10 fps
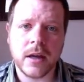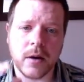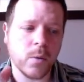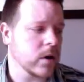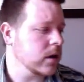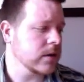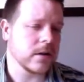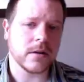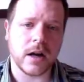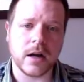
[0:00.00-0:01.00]
And one
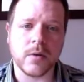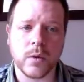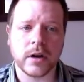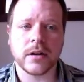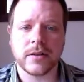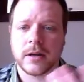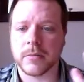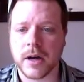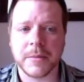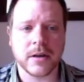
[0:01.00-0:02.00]
other thing I'm
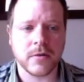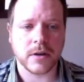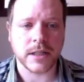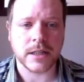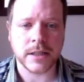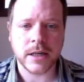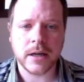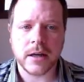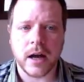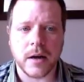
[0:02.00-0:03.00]
coming across is
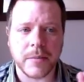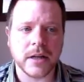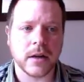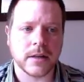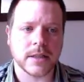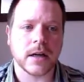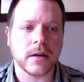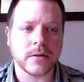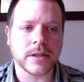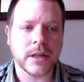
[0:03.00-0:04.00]
inline
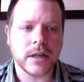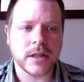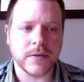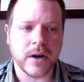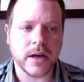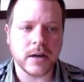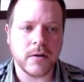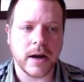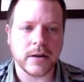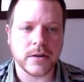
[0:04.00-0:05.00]
styles. So if I
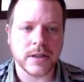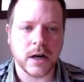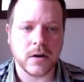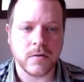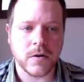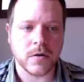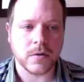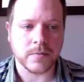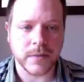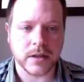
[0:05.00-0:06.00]
create a new style
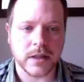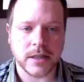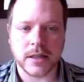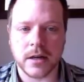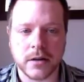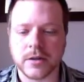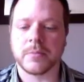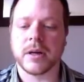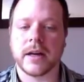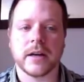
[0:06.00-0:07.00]
rule that is
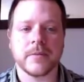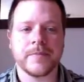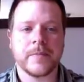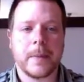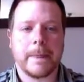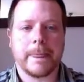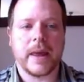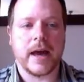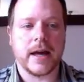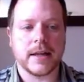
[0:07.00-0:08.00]
.player,
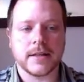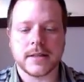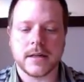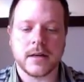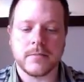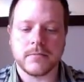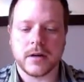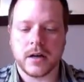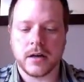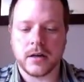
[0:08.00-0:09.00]
and
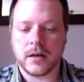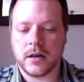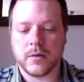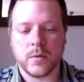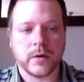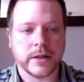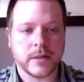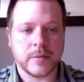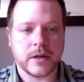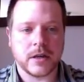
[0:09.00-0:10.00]
I want it to
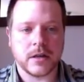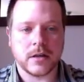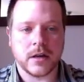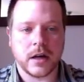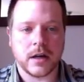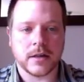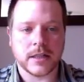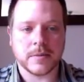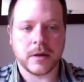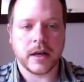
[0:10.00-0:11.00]
be
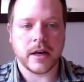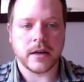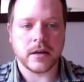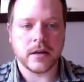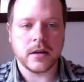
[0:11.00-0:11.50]
display